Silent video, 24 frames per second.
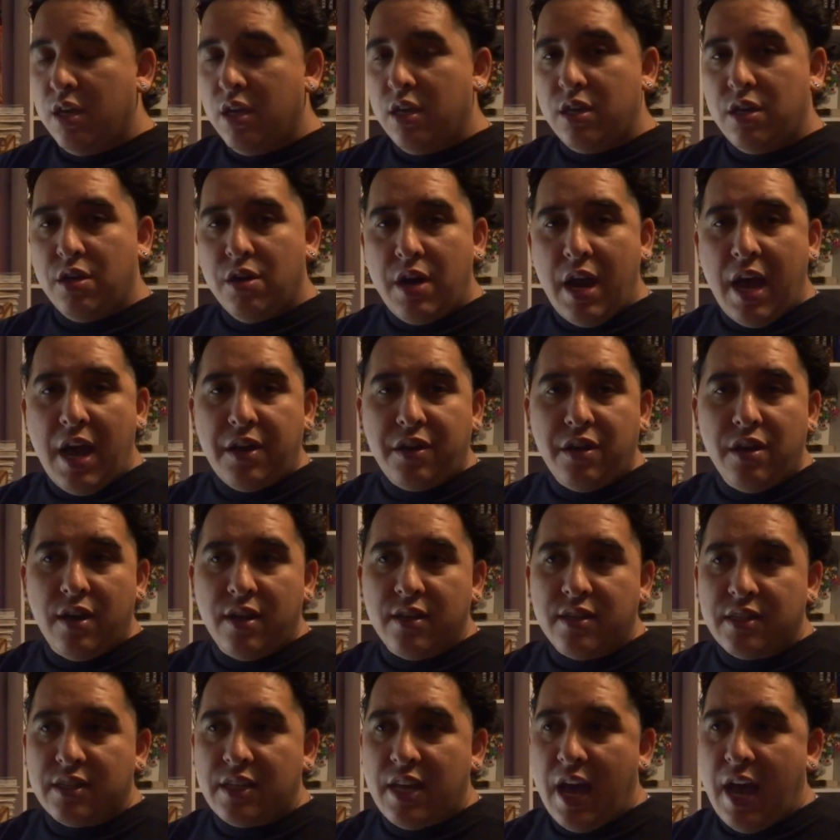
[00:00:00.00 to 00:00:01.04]
you're not going
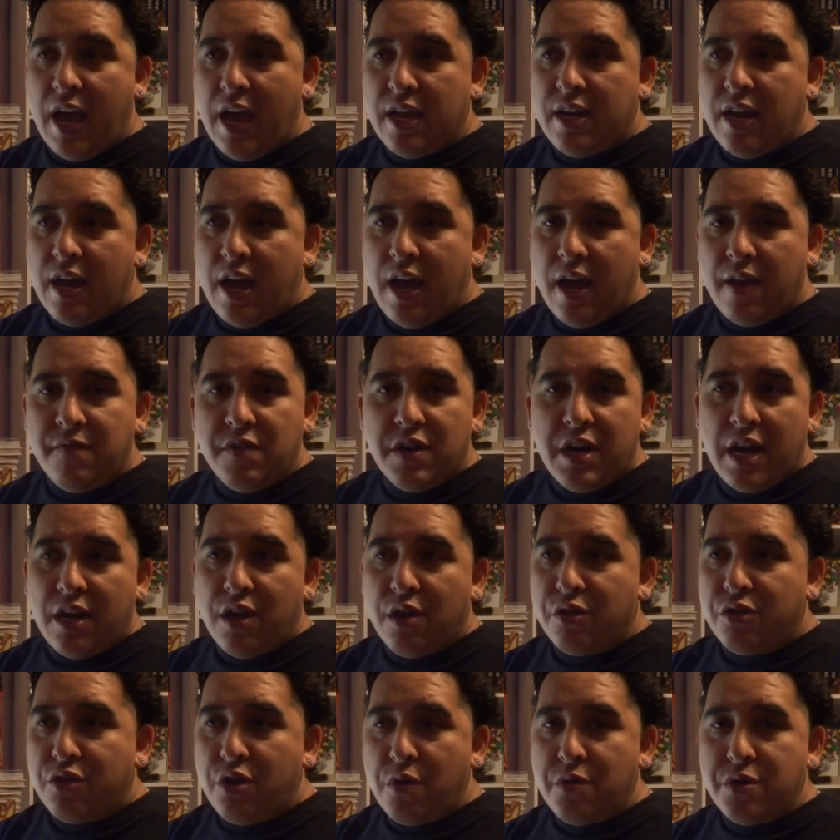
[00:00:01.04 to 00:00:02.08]
to skydive. You're not
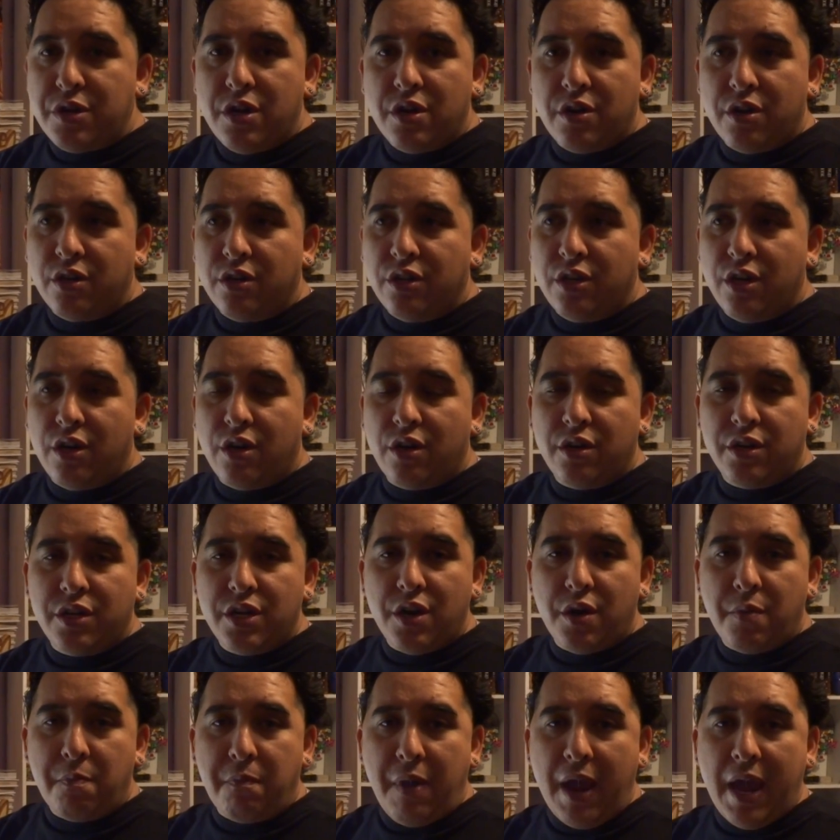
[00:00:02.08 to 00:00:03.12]
going to throw
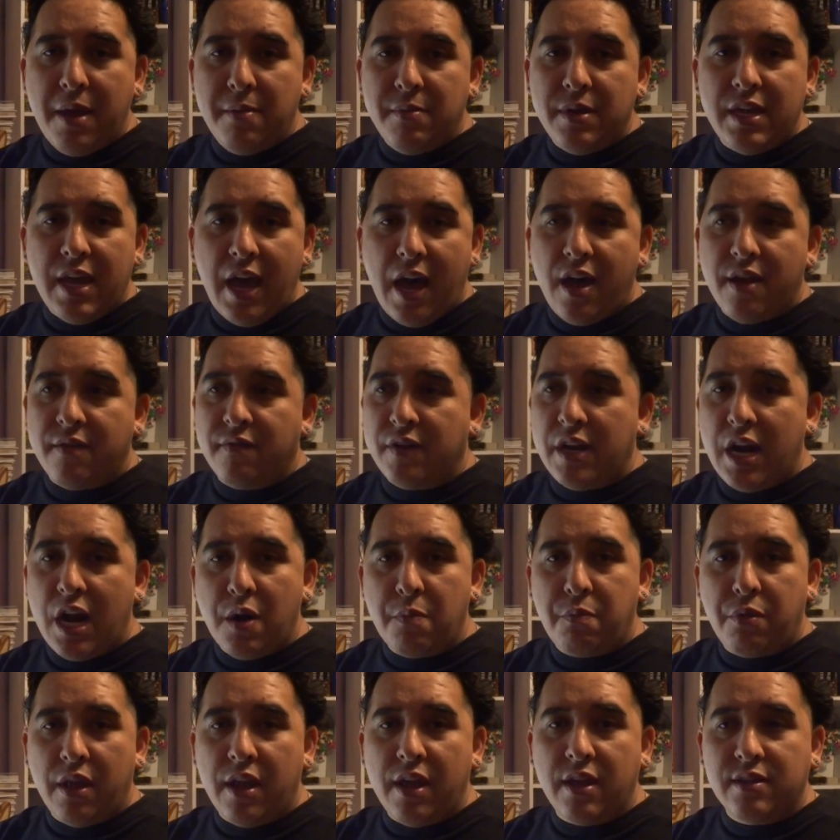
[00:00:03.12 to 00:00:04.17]
your baby out of an
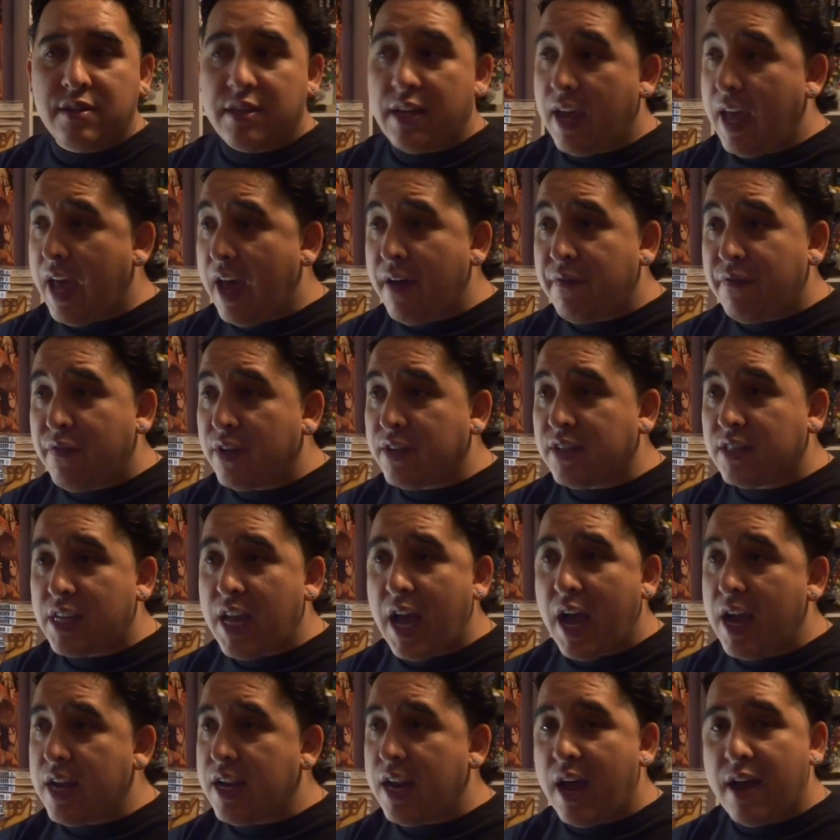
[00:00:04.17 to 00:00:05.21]
airplane and say, have fun
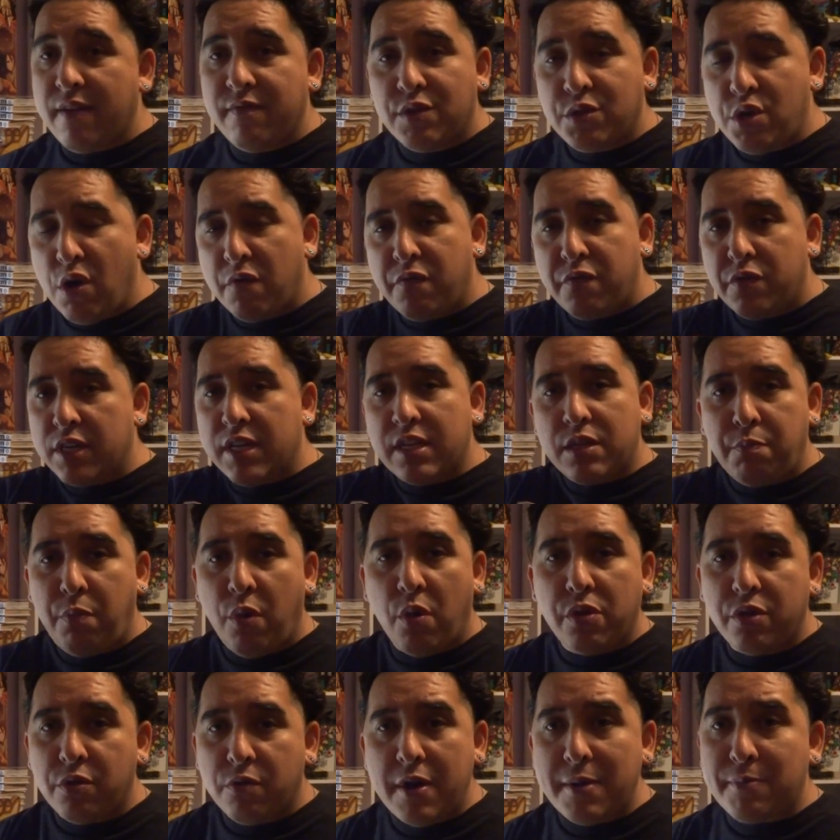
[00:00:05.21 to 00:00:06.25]
skydiving, don't forget to
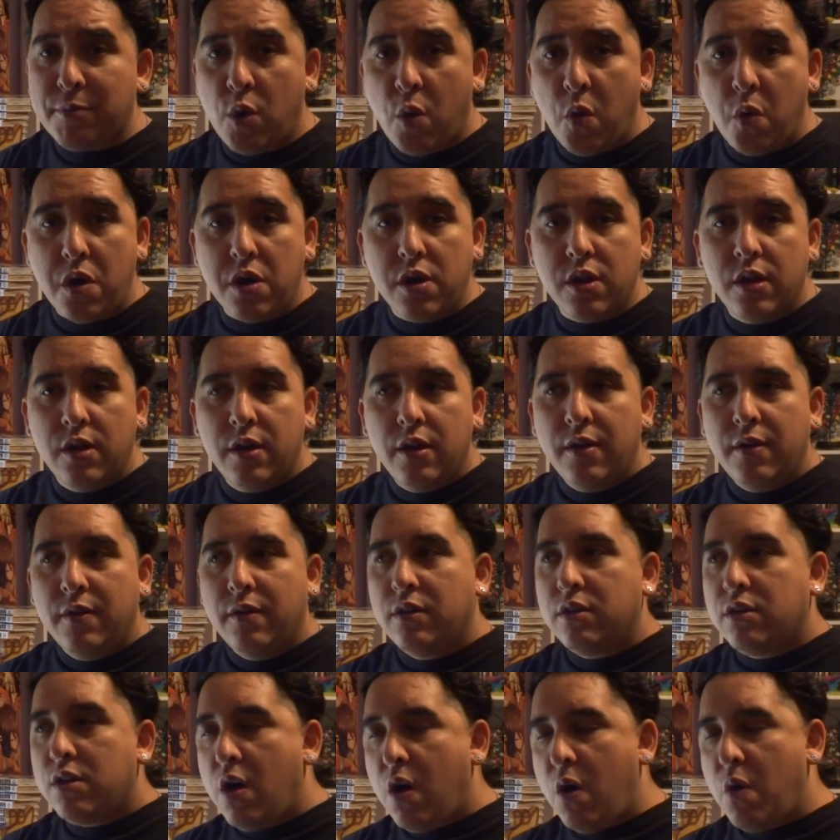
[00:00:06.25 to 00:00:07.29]
pull the ripcord.
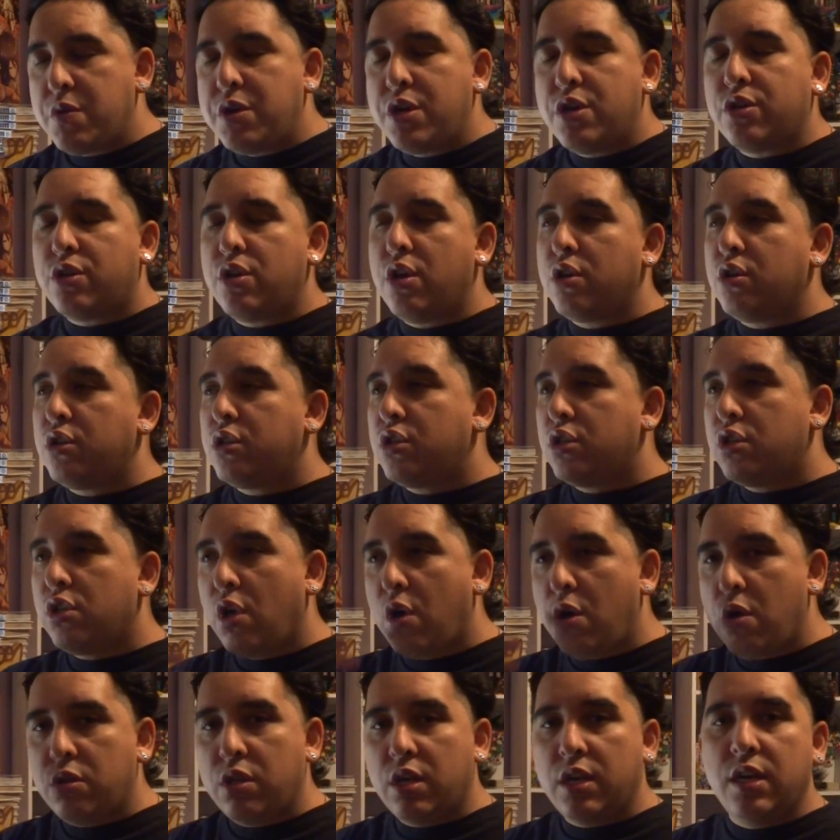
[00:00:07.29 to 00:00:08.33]
No, you're going to
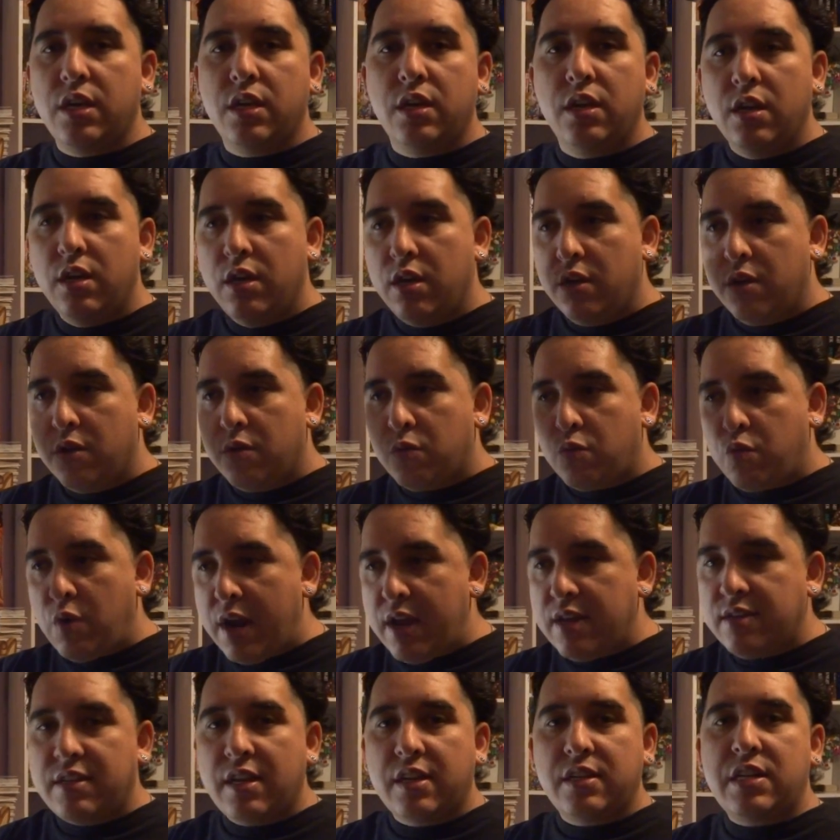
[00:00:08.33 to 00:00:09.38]
slowly
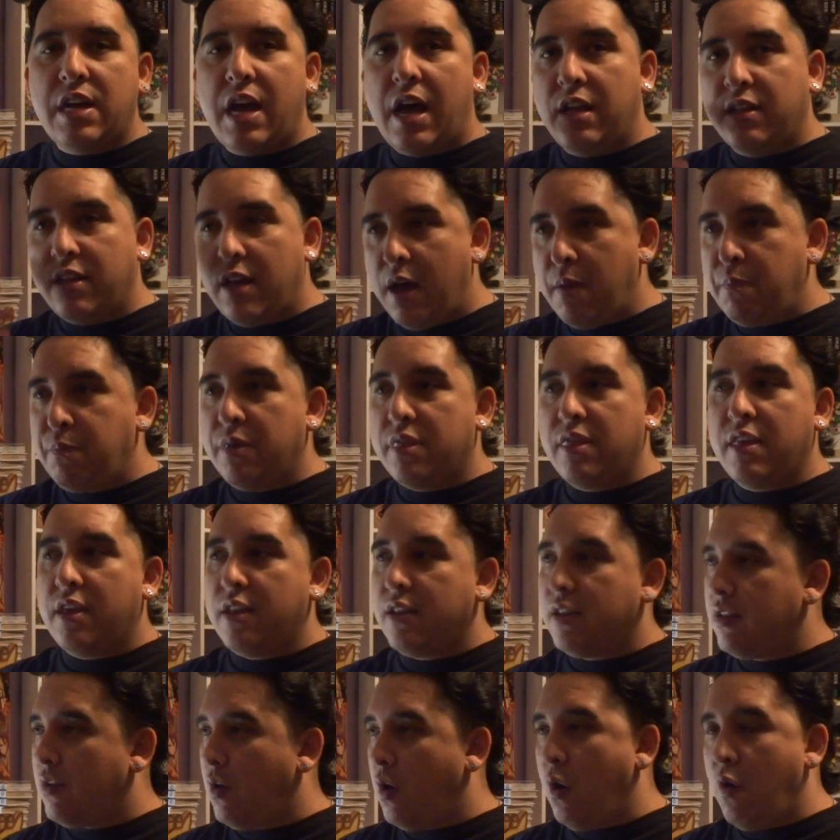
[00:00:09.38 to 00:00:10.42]
raise that child up, and
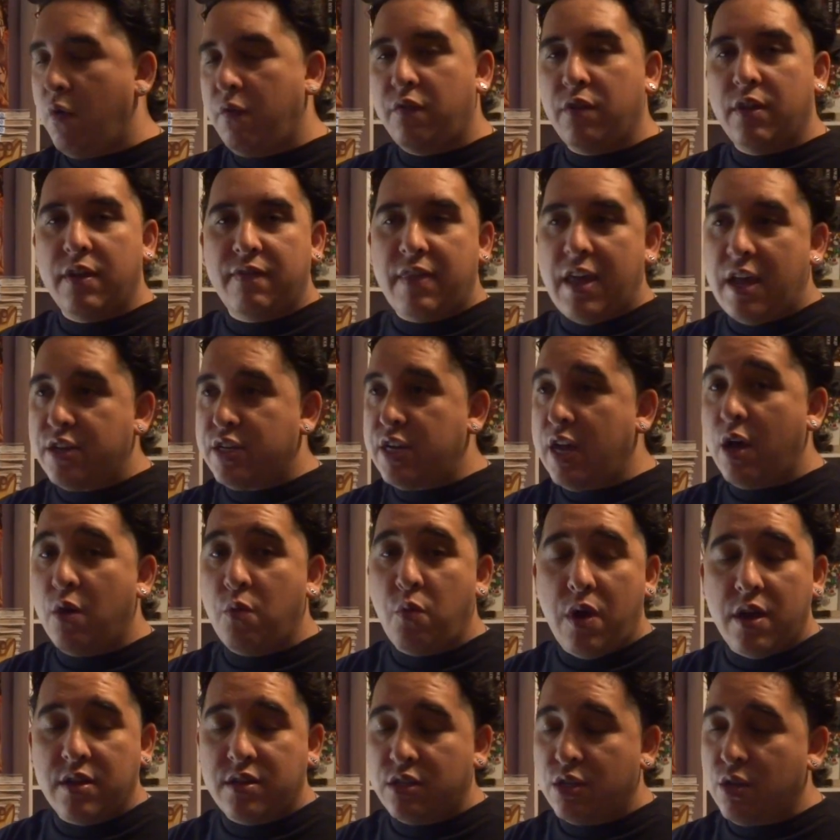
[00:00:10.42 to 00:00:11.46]
then hopefully that
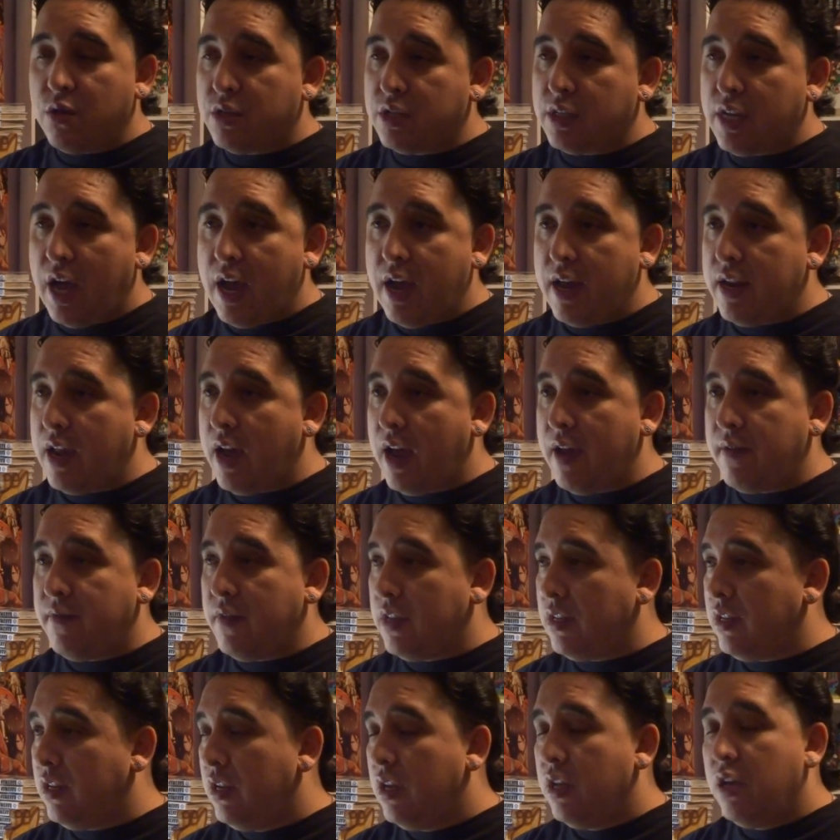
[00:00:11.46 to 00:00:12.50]
child wants to go
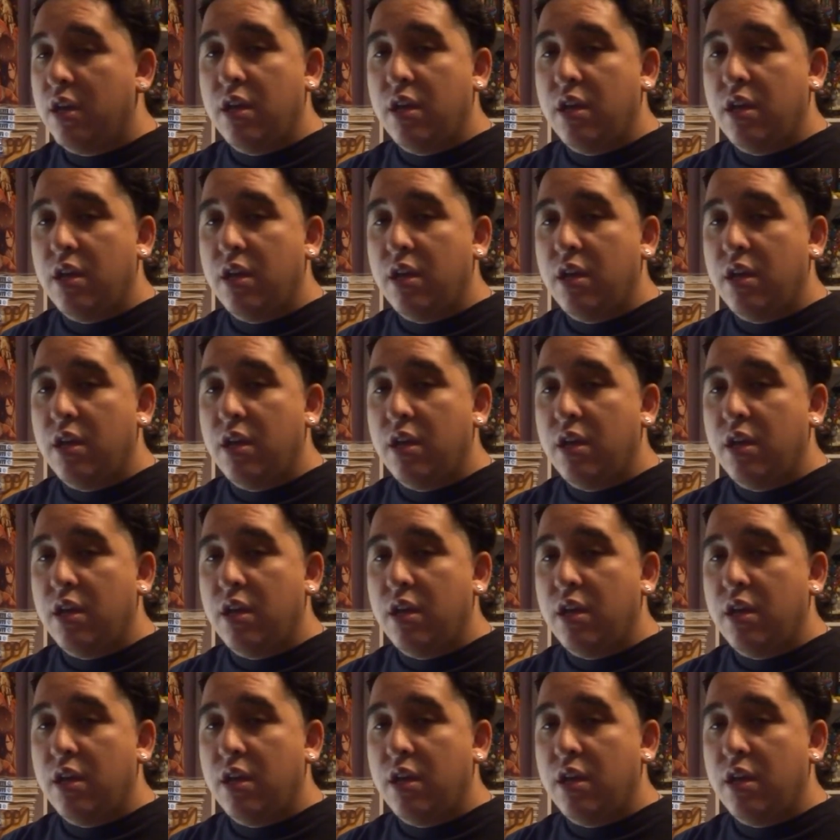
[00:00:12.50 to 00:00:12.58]
skydiving.